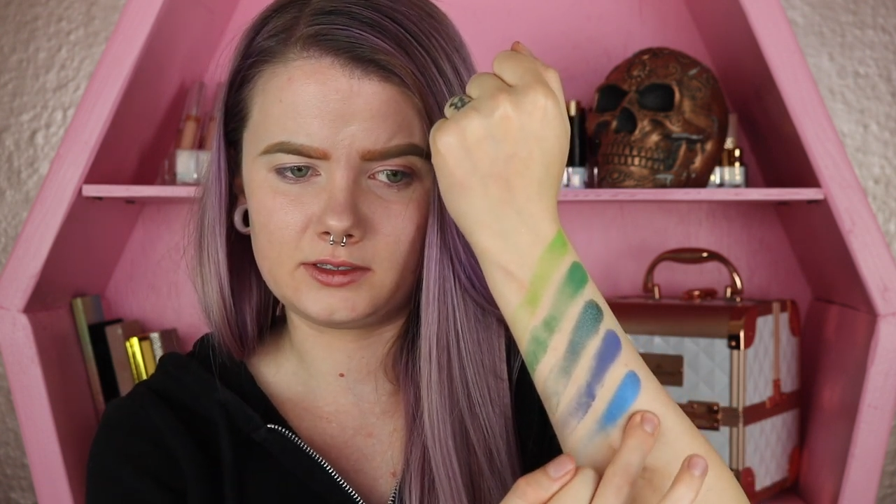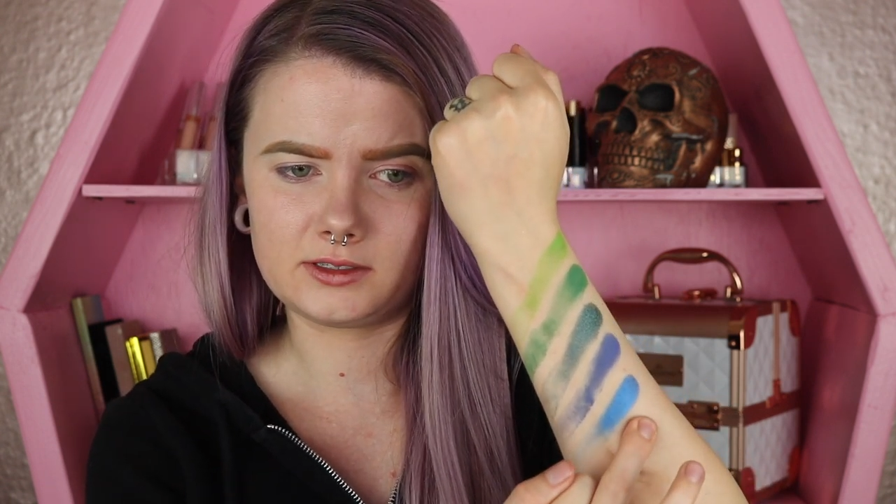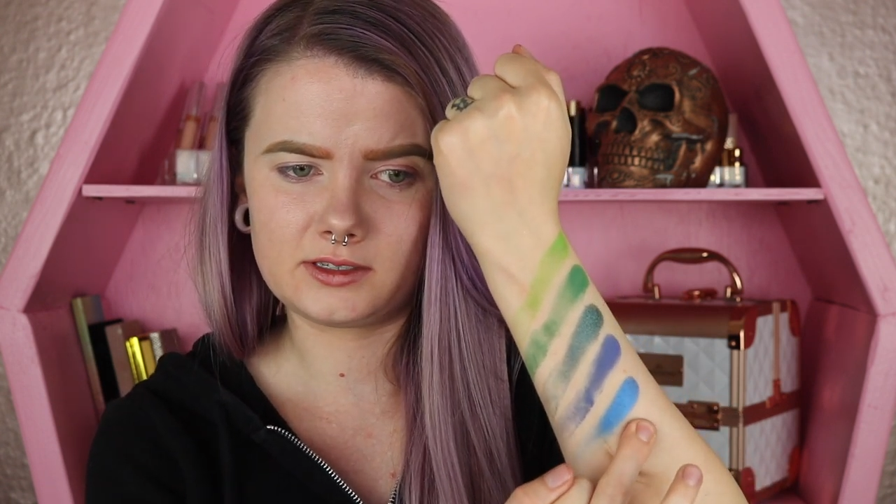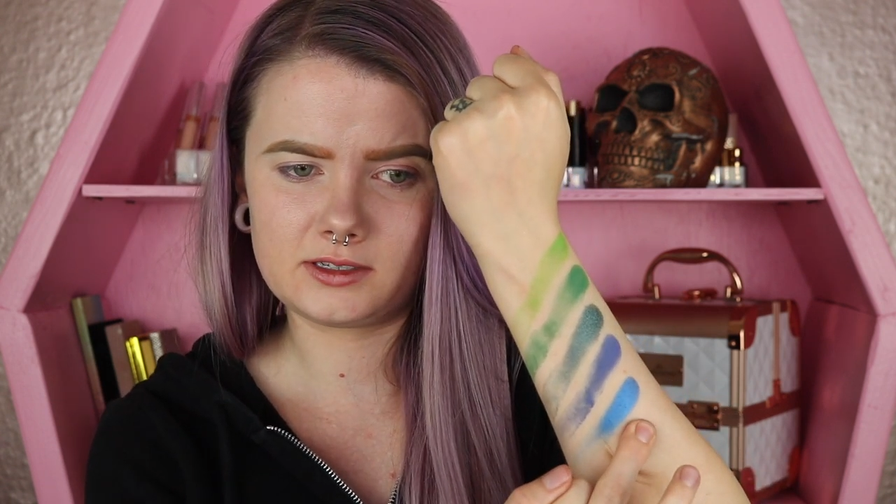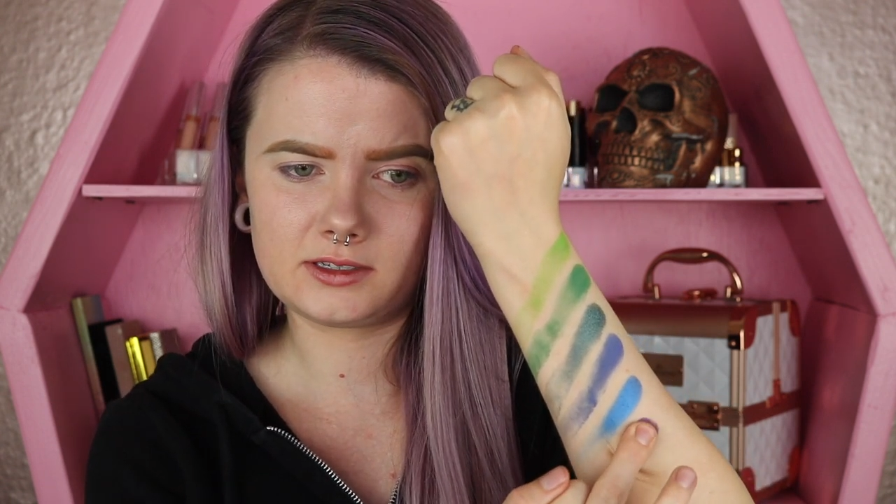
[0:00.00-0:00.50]

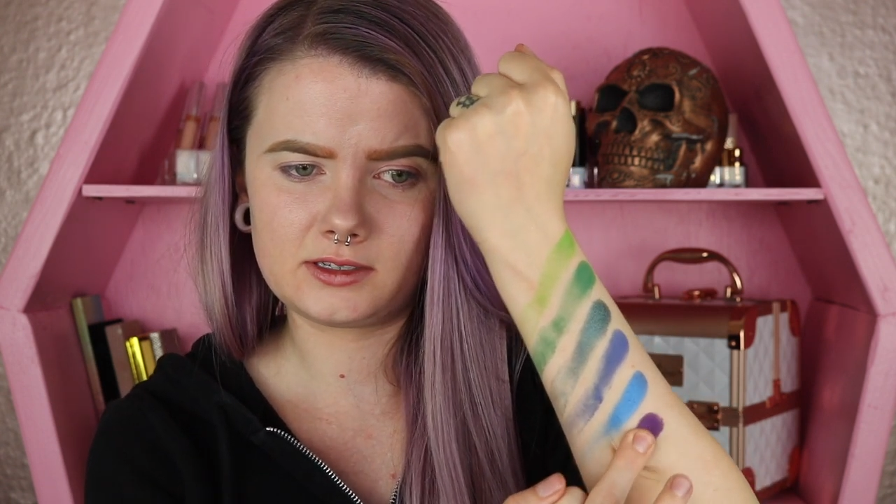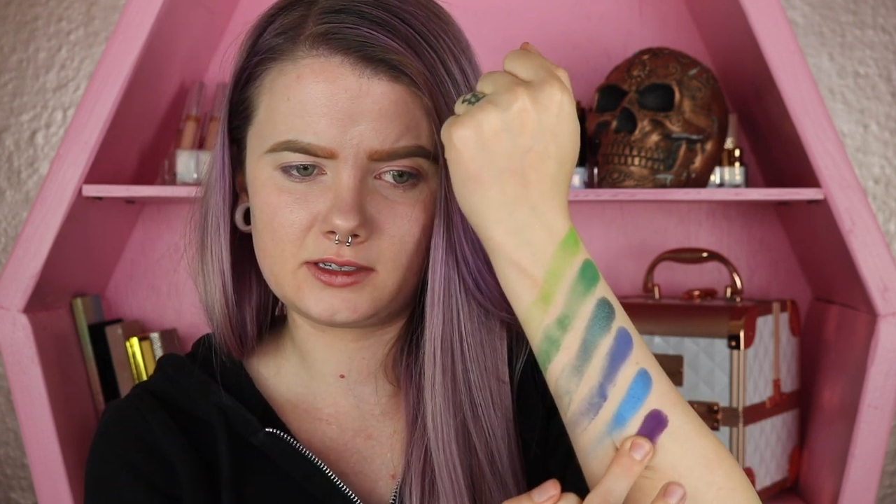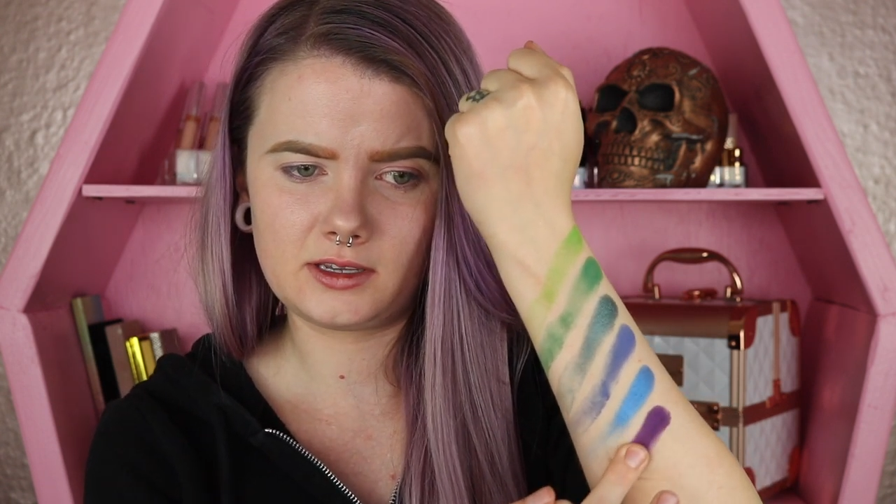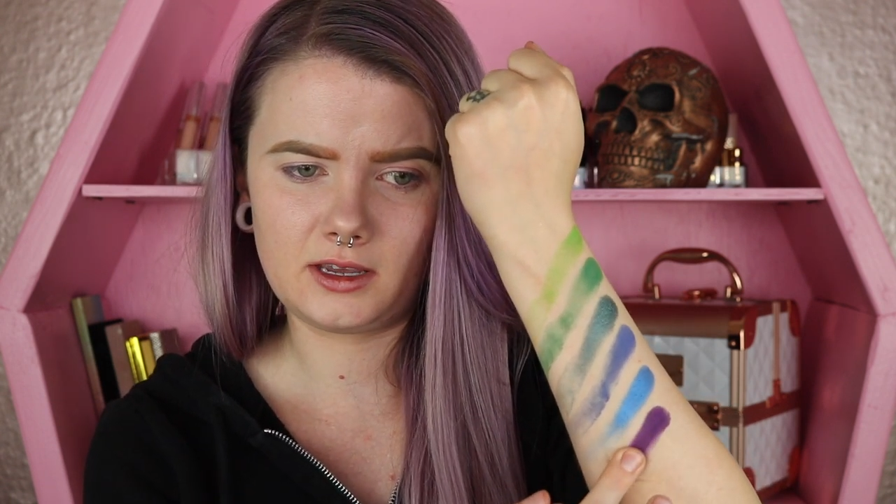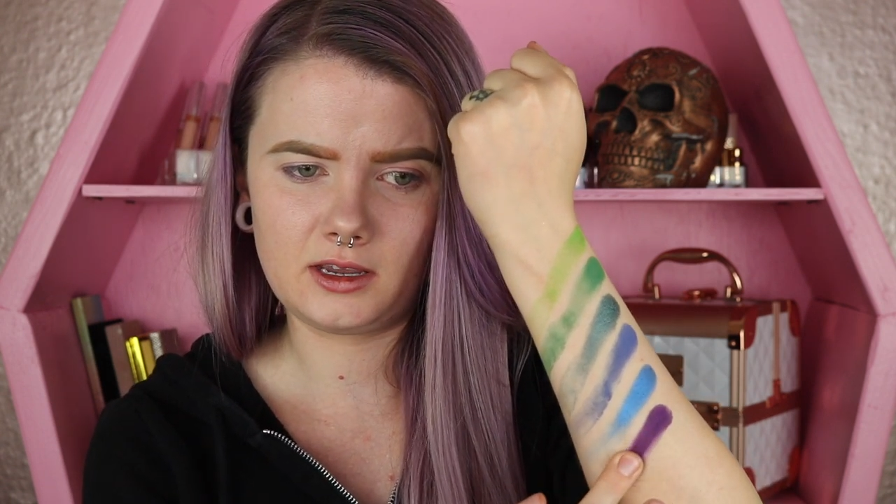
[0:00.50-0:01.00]

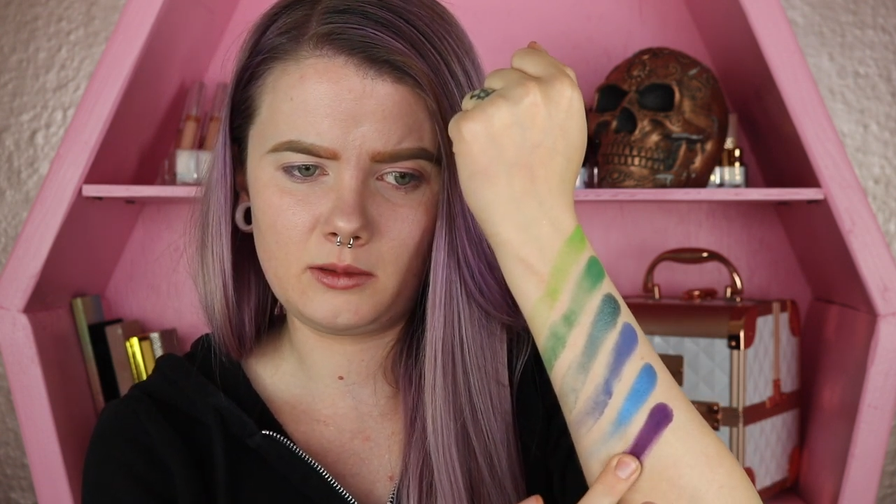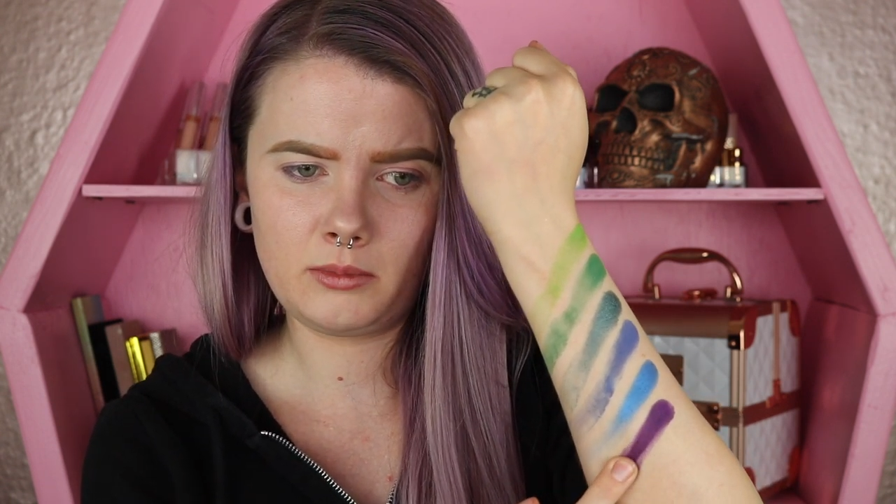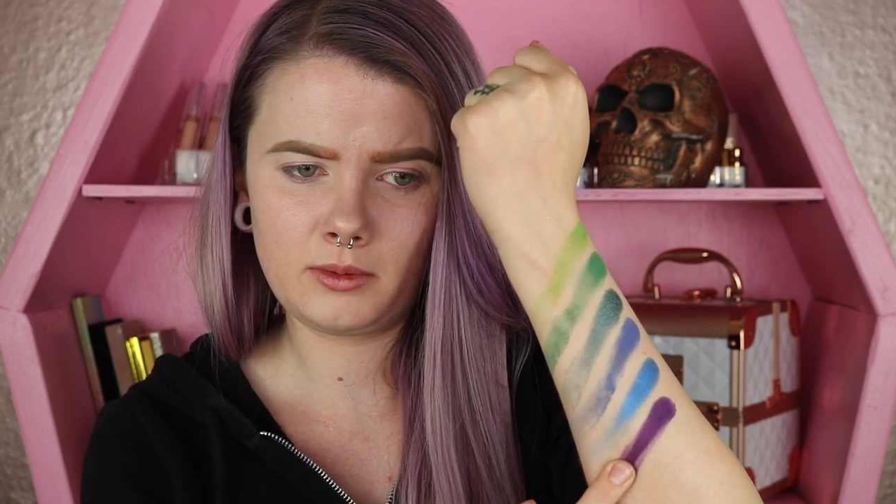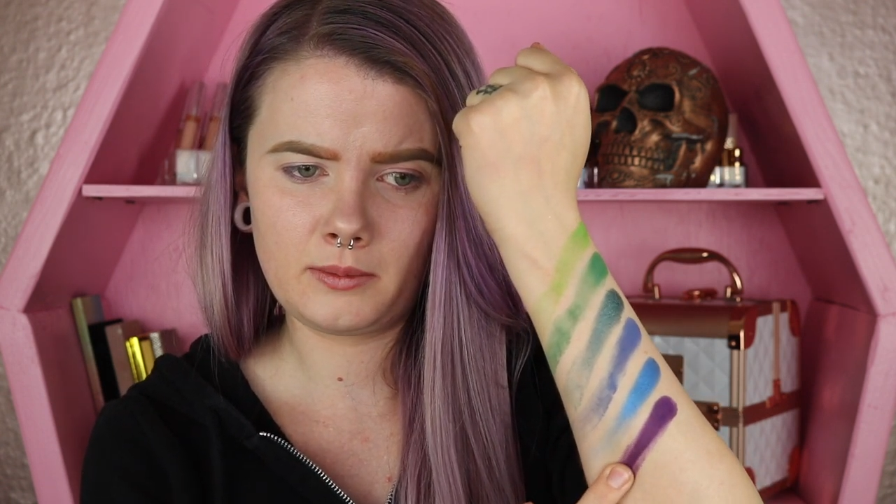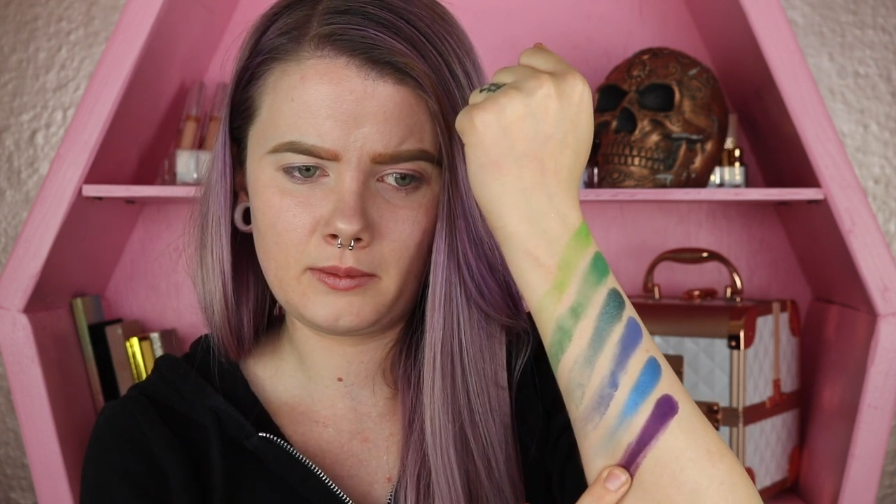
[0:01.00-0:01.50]
Escape.